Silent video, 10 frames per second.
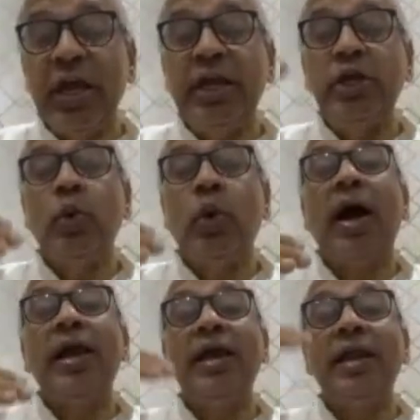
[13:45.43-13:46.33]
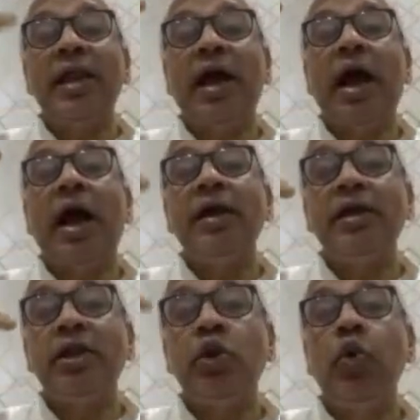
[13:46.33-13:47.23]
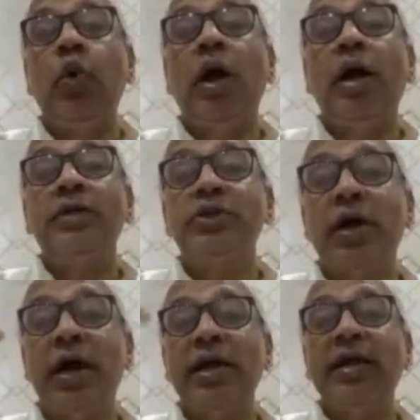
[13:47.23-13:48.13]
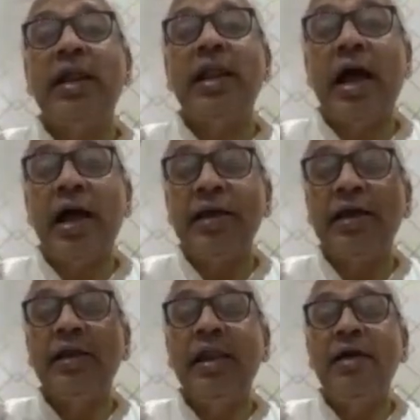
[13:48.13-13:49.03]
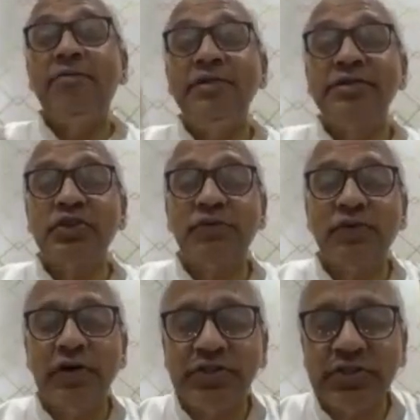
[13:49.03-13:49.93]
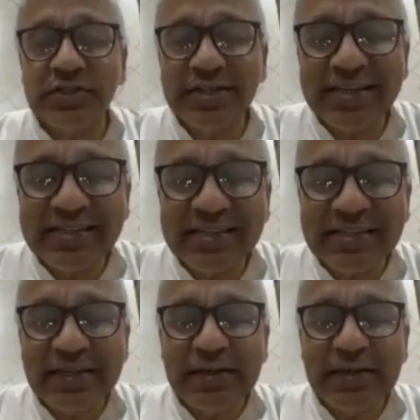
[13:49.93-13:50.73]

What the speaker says: into higher and higher lokas or higher and higher levels of consciousness,